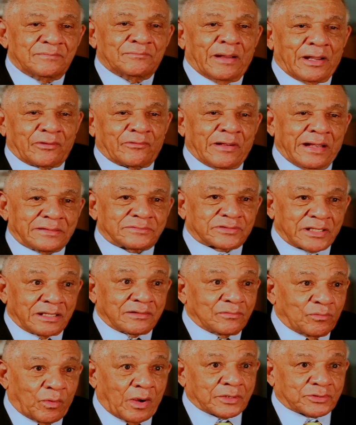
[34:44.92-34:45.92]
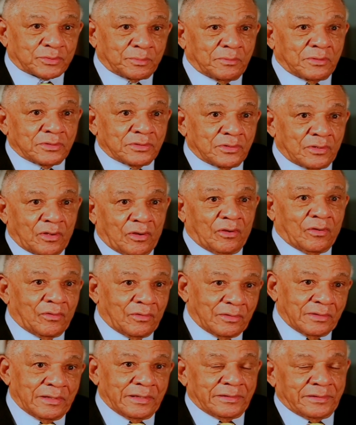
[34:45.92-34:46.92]
My grandson watching me, and
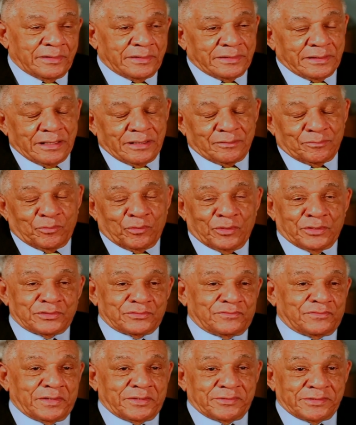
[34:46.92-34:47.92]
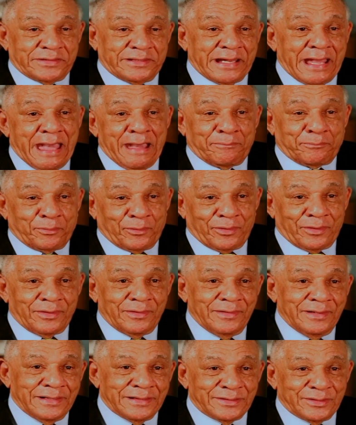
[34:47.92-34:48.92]
then the other boy is very dapper.
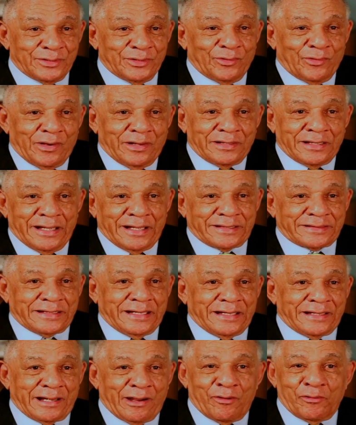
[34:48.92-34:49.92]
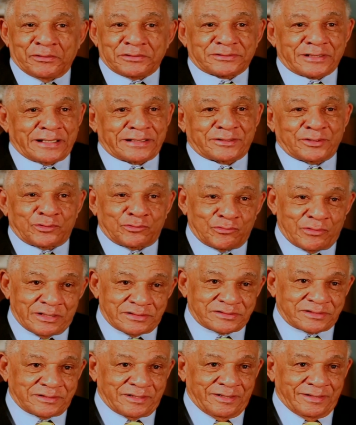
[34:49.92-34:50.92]
I like that. I always like to
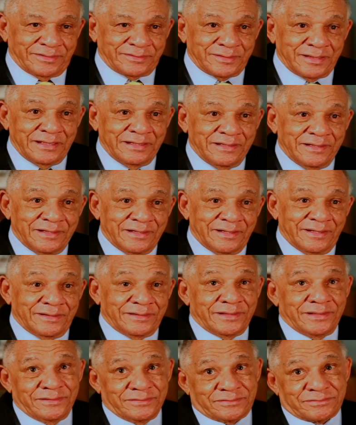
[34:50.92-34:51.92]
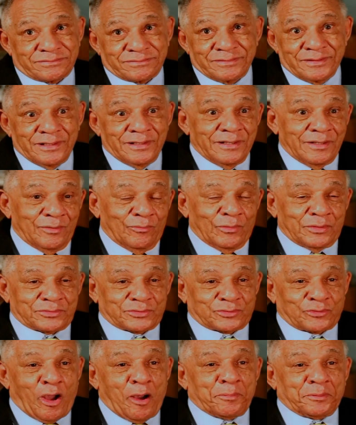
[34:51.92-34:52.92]
dress nice. And he
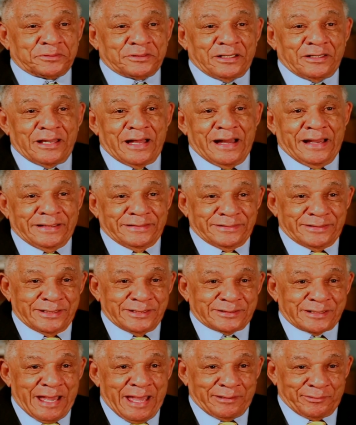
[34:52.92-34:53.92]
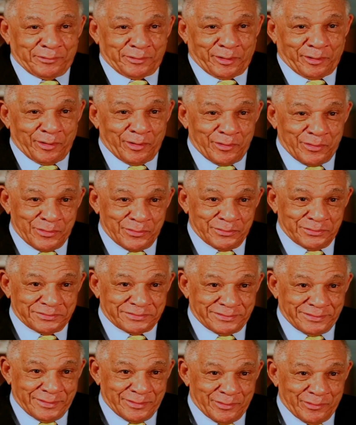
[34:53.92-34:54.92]
wants top of the line designer clothes,
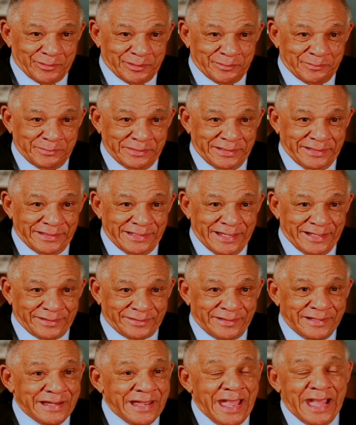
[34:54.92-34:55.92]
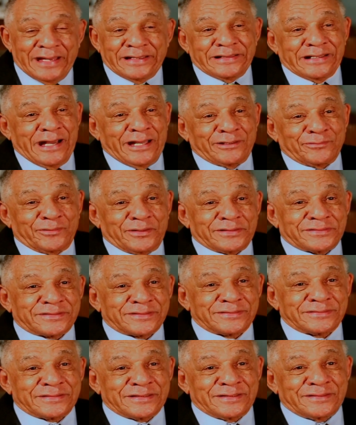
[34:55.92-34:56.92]
you know what I mean? And the other was
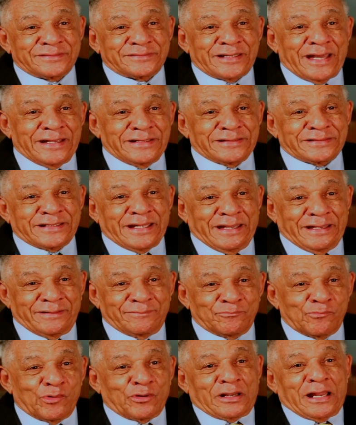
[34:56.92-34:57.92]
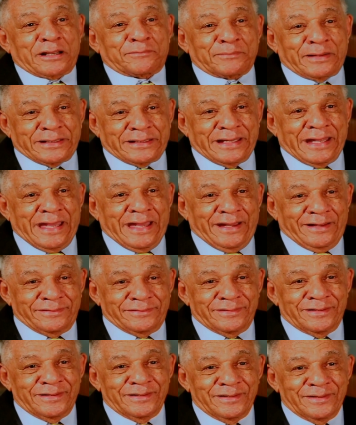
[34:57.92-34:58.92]
night and day, more like my dad.